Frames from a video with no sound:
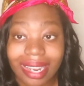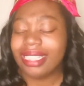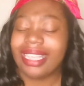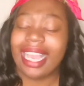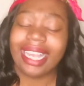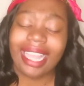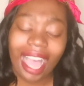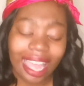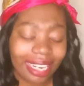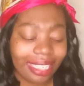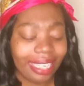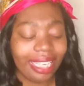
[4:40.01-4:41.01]
That
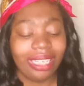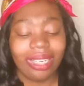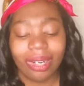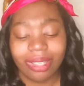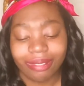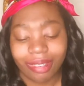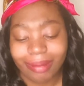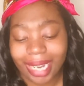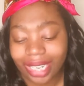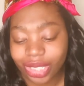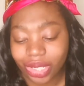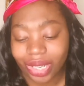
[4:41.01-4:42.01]
Ghana can learn from
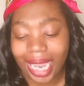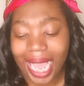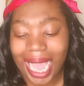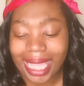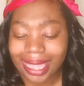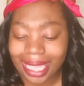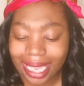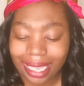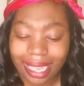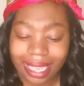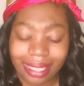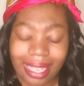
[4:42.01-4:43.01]
Nigeria, I think,
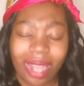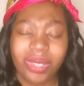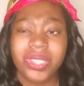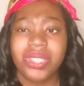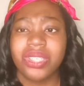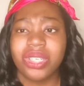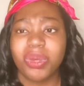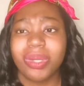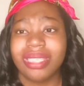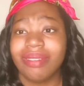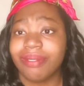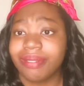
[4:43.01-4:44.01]
is how to deal
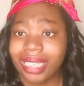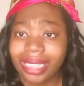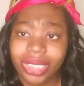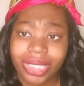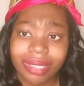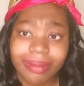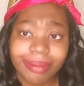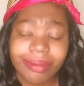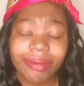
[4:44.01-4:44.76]
with inflation,